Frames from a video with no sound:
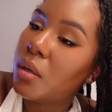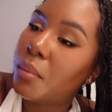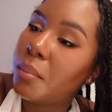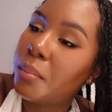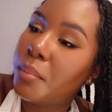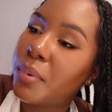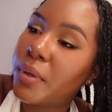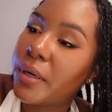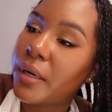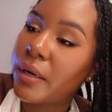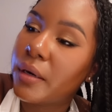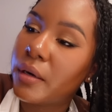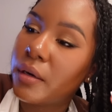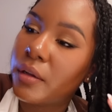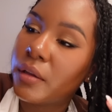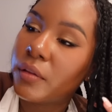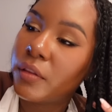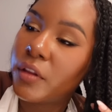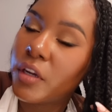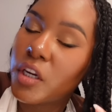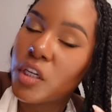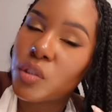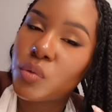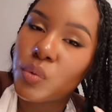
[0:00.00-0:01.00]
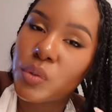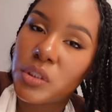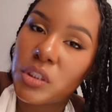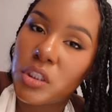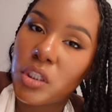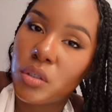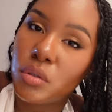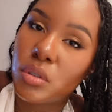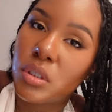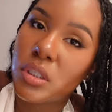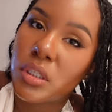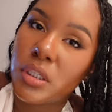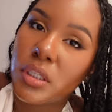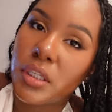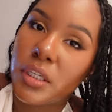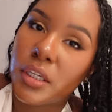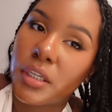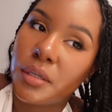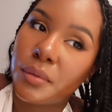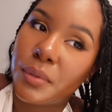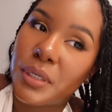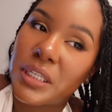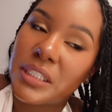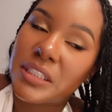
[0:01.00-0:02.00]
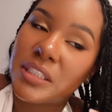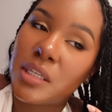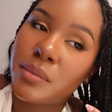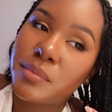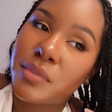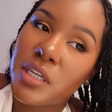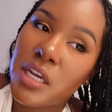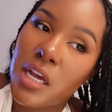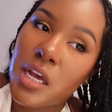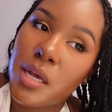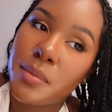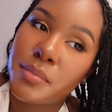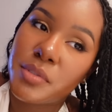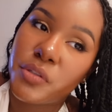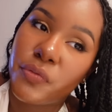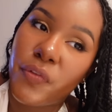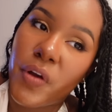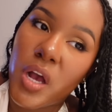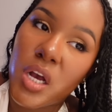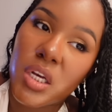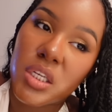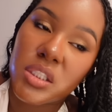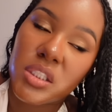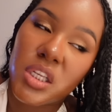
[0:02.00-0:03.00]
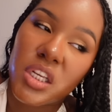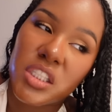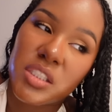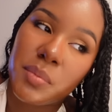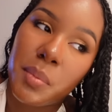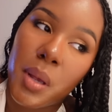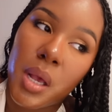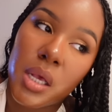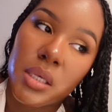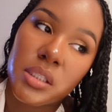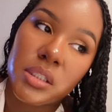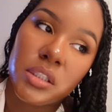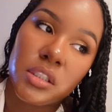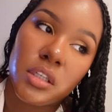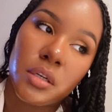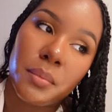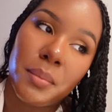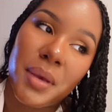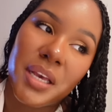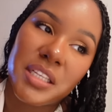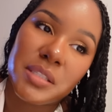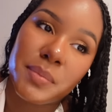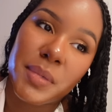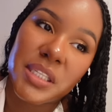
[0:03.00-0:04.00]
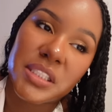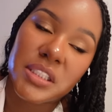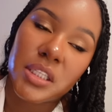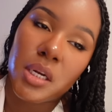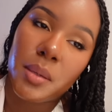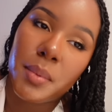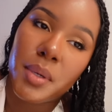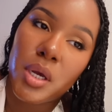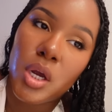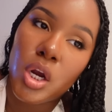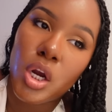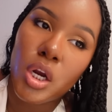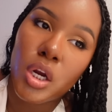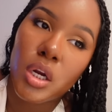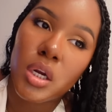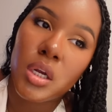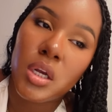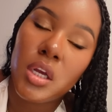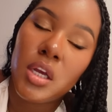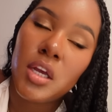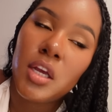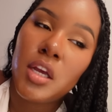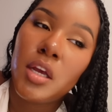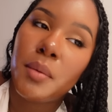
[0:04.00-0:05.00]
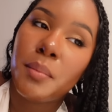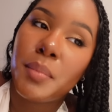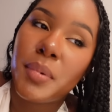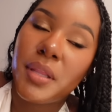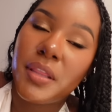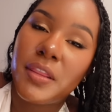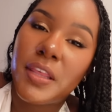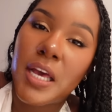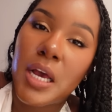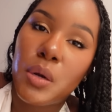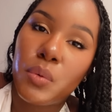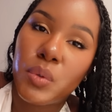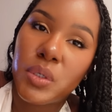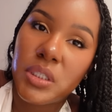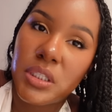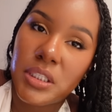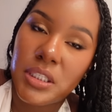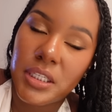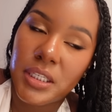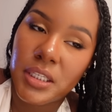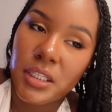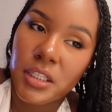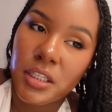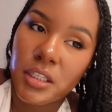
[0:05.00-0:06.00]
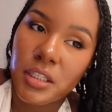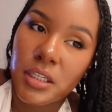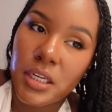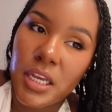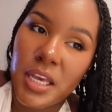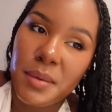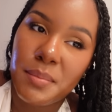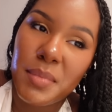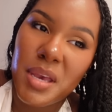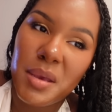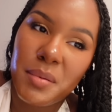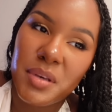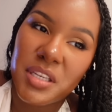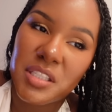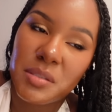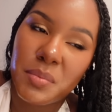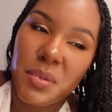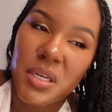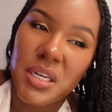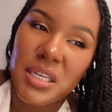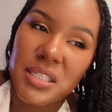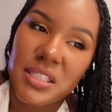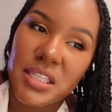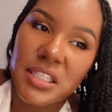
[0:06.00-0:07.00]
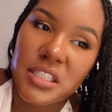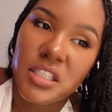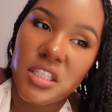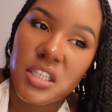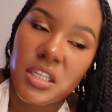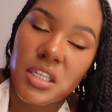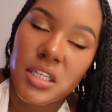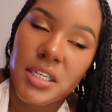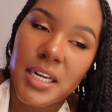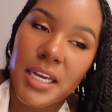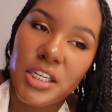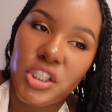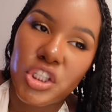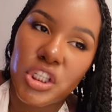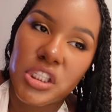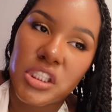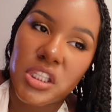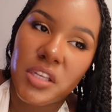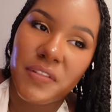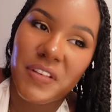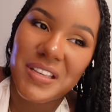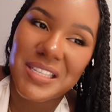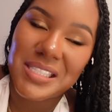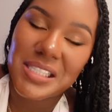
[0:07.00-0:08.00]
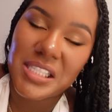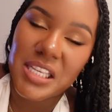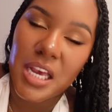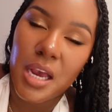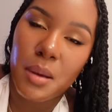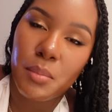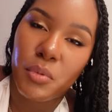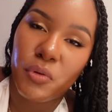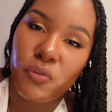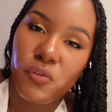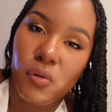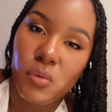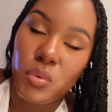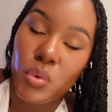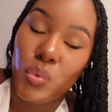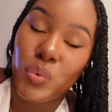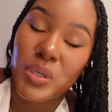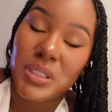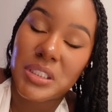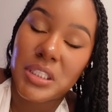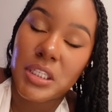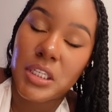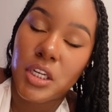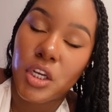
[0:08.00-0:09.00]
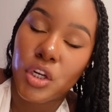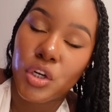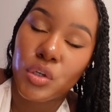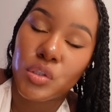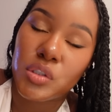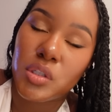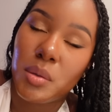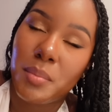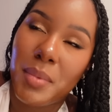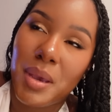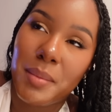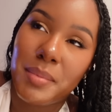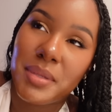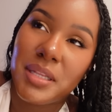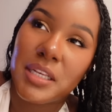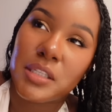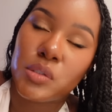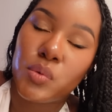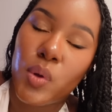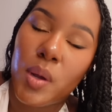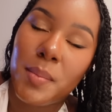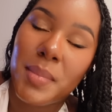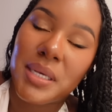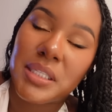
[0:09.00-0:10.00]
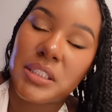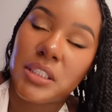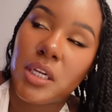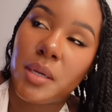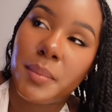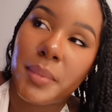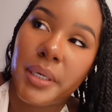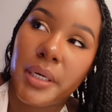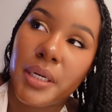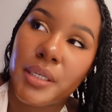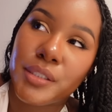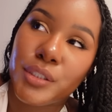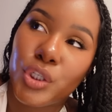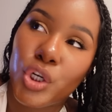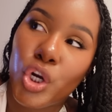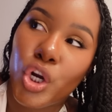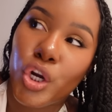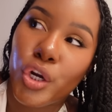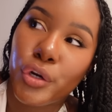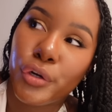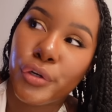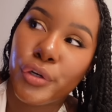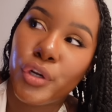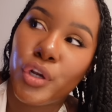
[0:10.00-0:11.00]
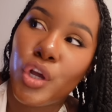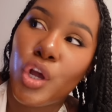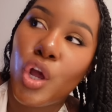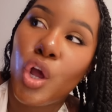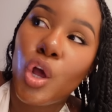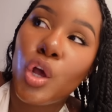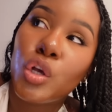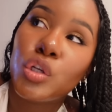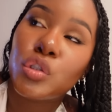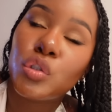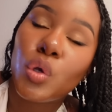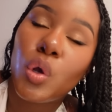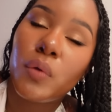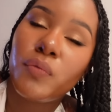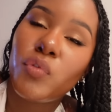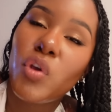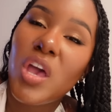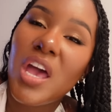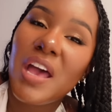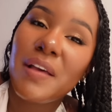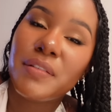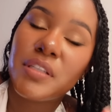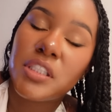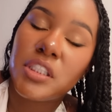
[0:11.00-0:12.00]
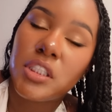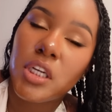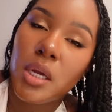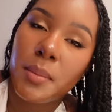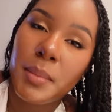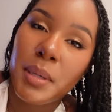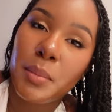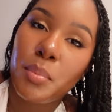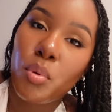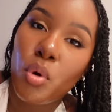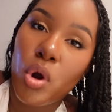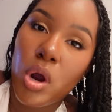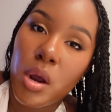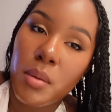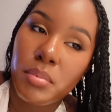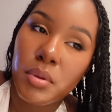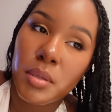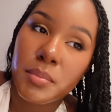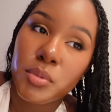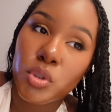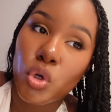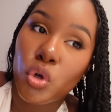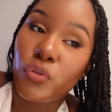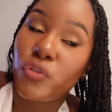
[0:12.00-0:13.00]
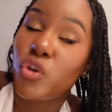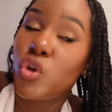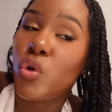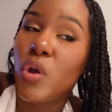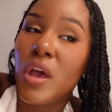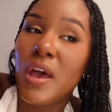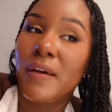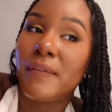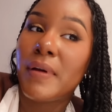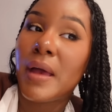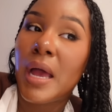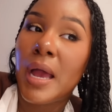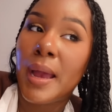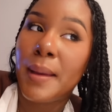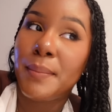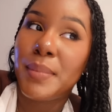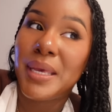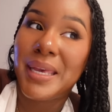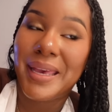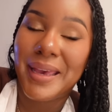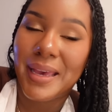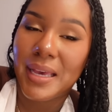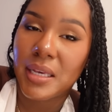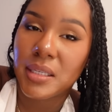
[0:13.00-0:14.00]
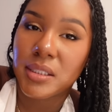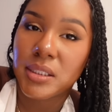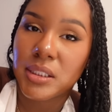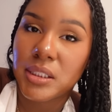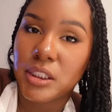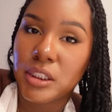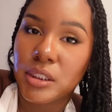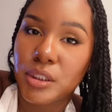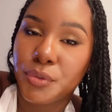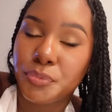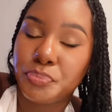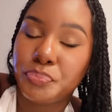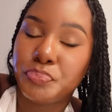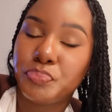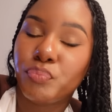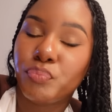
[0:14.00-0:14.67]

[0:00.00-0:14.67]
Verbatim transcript: but theirs was still good because sometimes vodka sauce pasta makes my stomach hurt but that one didn't and maybe it's because I took a digestive enzyme before we went to dinner so maybe that's why my stomach doesn't hurt so if you have stomach problems or you have IBS